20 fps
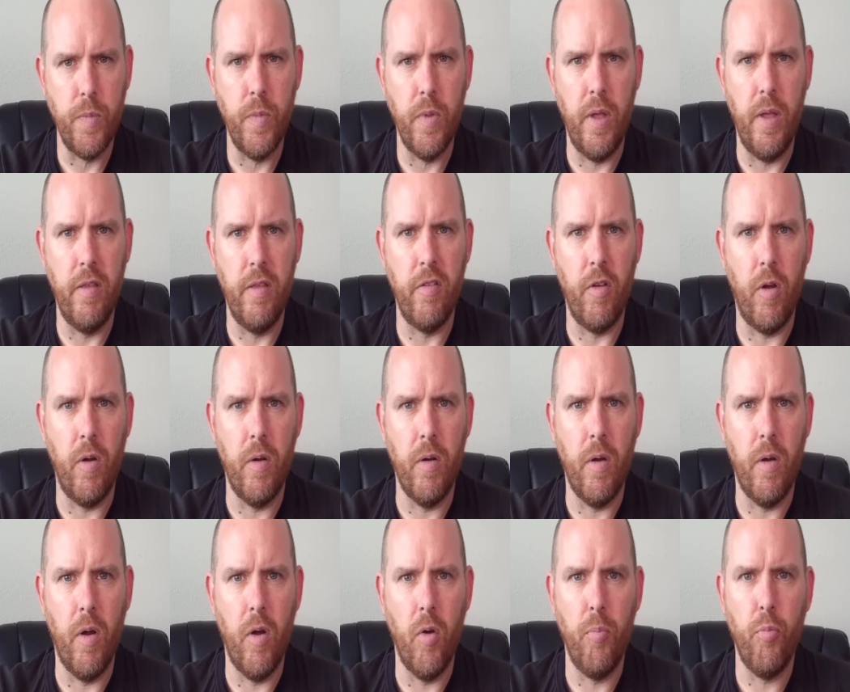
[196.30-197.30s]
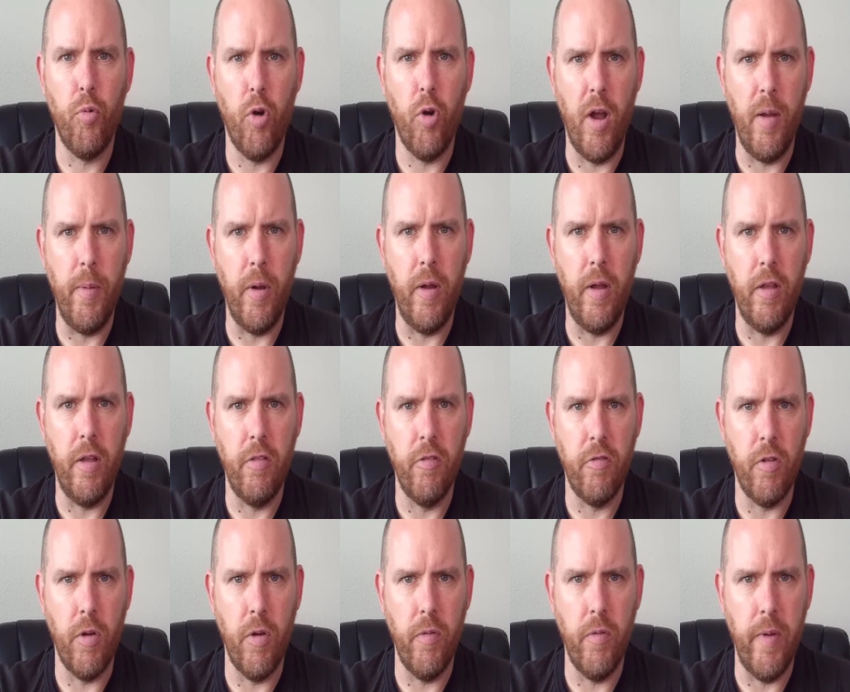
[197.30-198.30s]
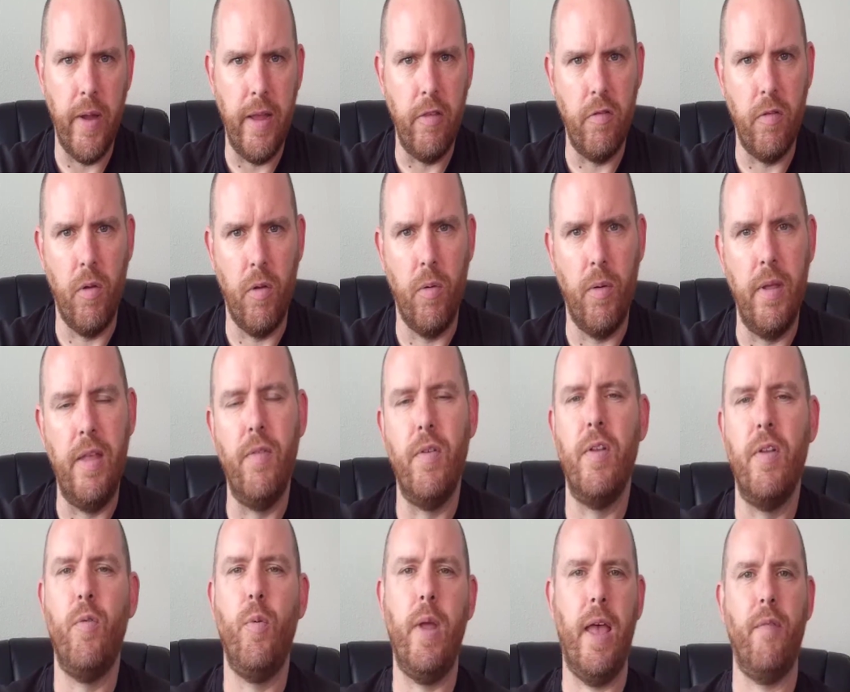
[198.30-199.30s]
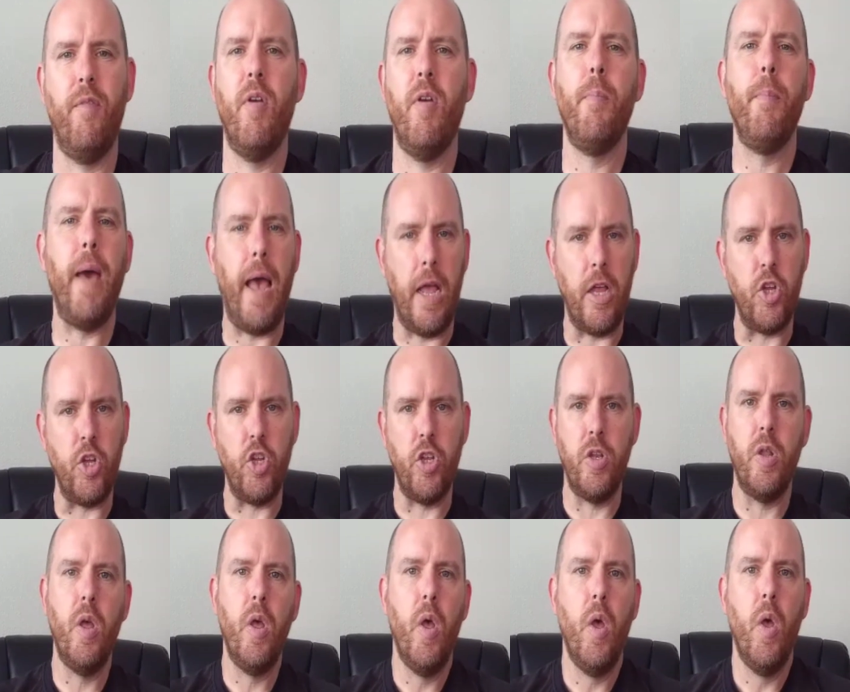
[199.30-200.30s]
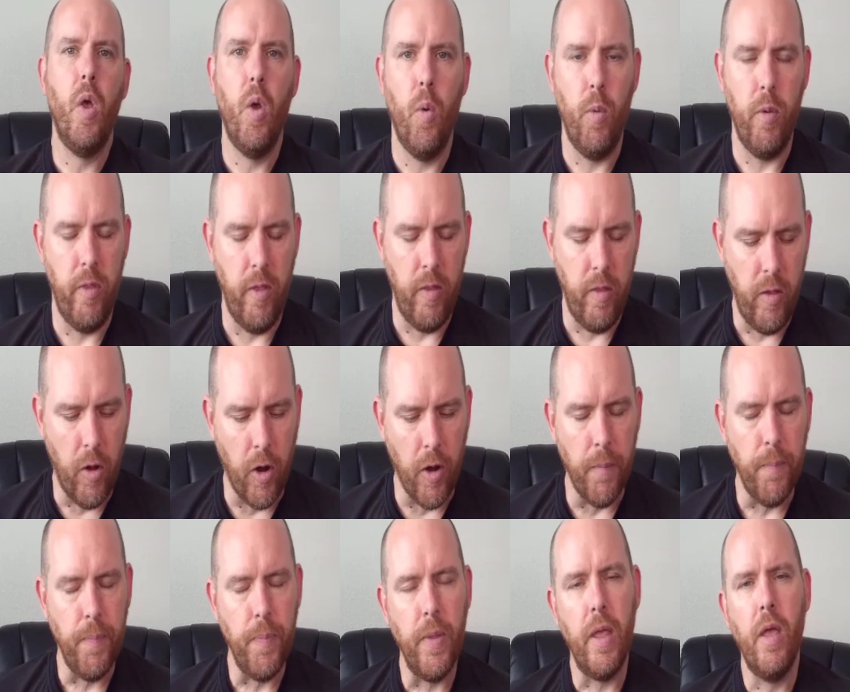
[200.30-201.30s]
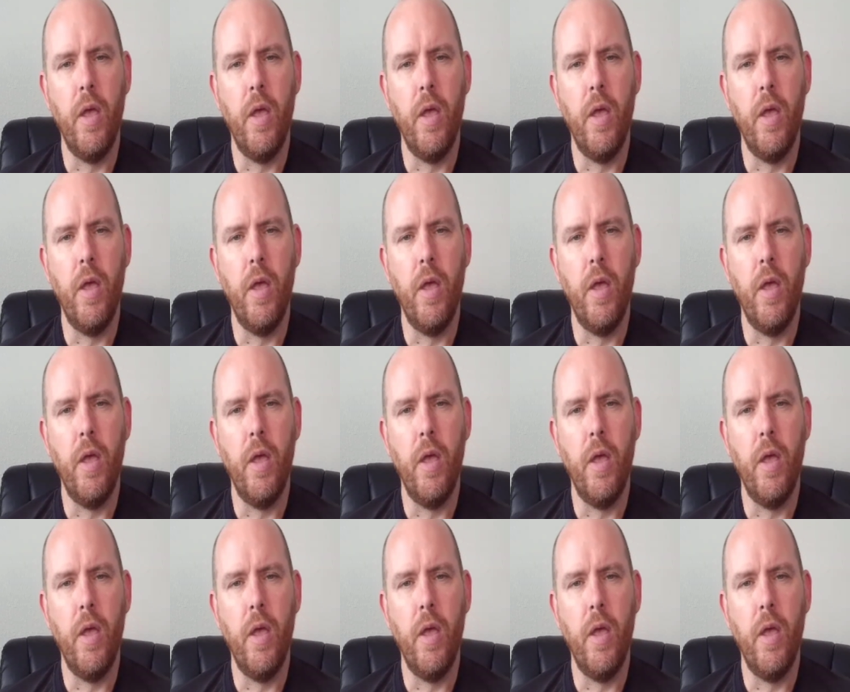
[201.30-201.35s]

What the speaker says: is our primary concern, right? So even if we have compassion within the art.